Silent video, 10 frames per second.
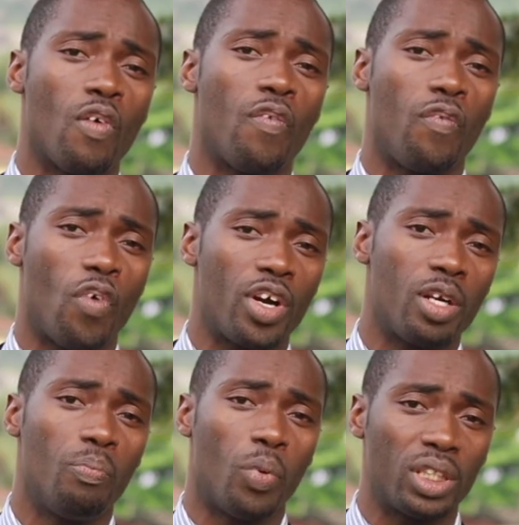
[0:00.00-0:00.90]

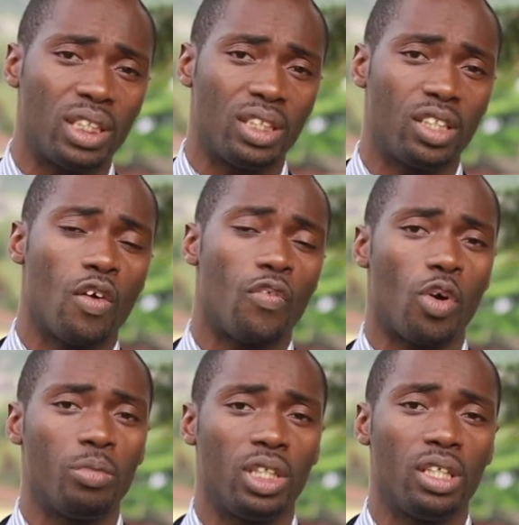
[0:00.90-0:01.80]
foreign bodies
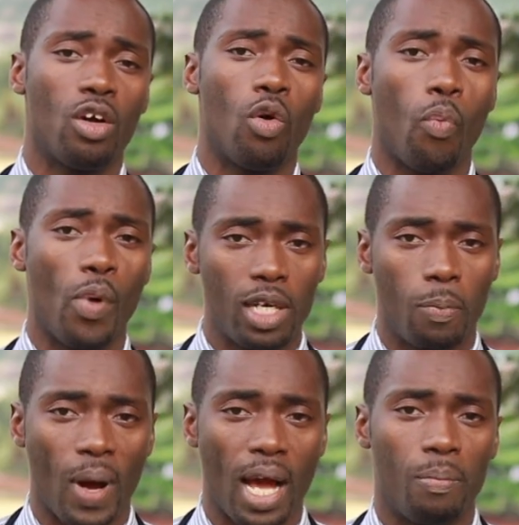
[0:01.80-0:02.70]
from the
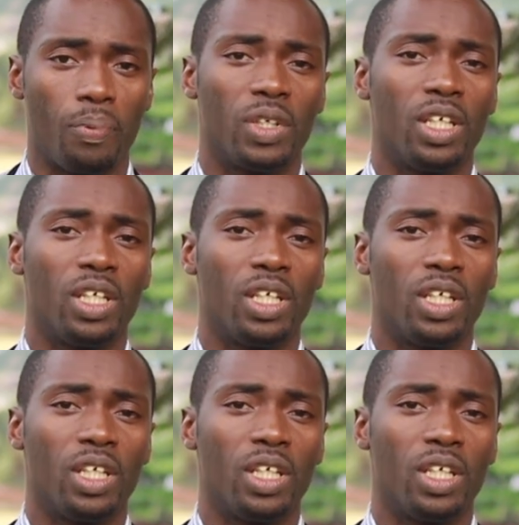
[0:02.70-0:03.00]
windpipe.